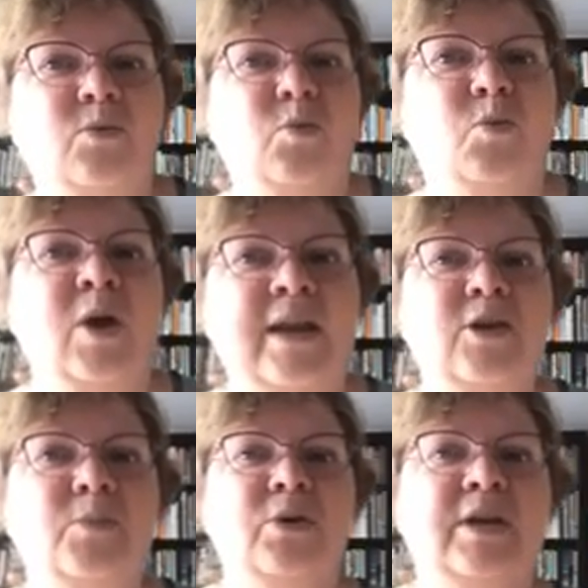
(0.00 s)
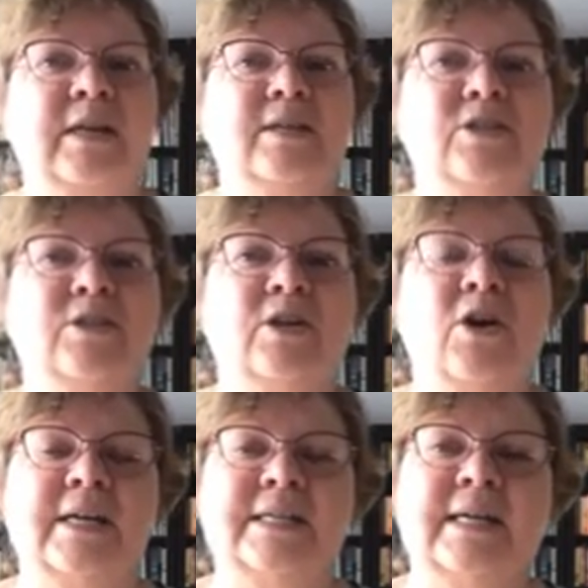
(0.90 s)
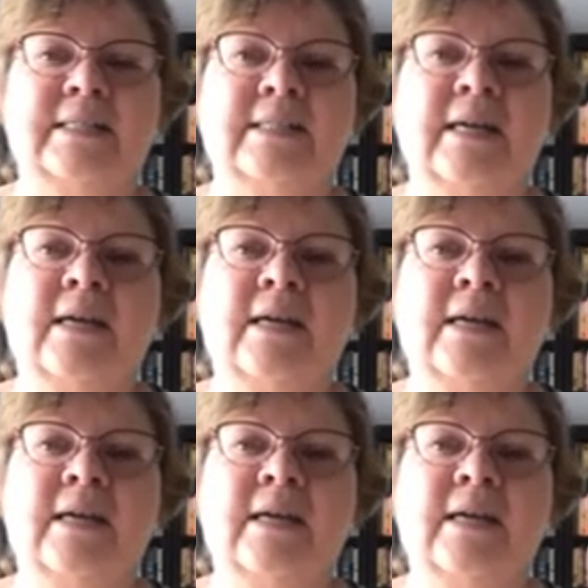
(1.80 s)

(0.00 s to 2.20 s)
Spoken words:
when you put it into the context